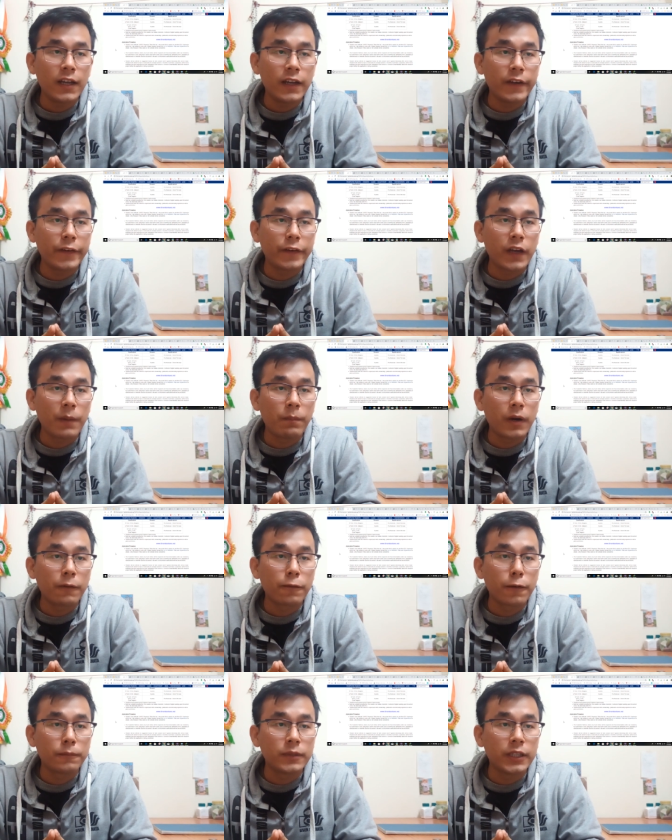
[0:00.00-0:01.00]
and
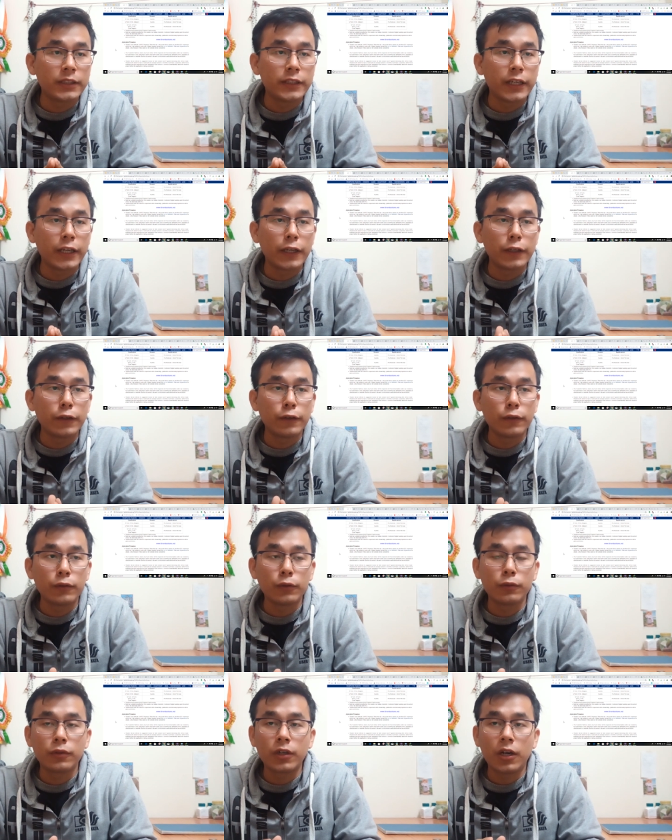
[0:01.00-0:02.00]
apart from that, they
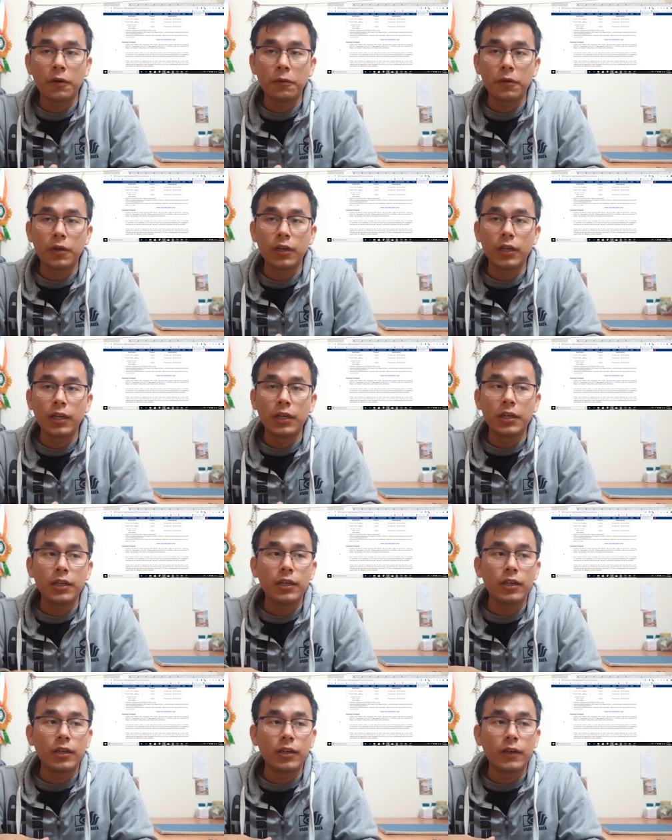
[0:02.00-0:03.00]
look our
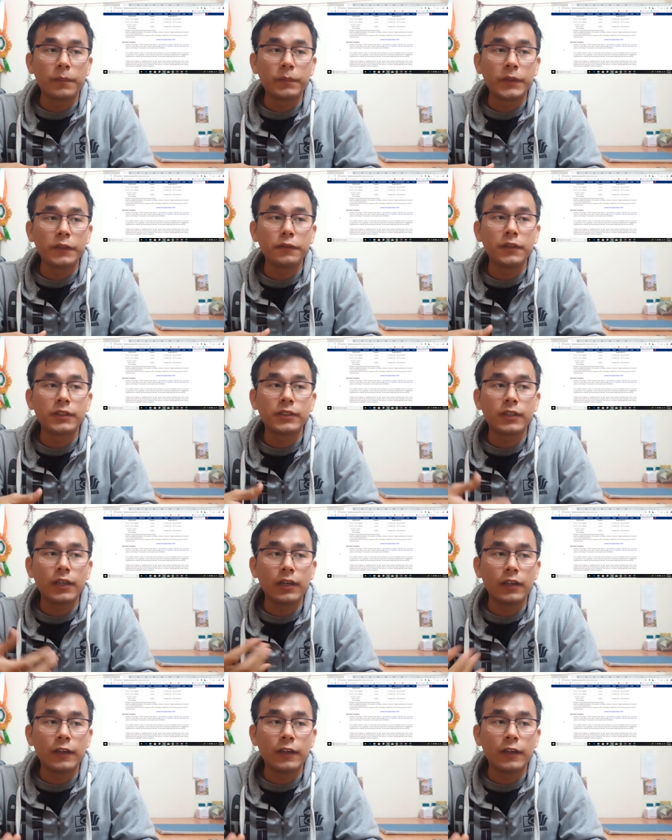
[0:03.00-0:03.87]
previous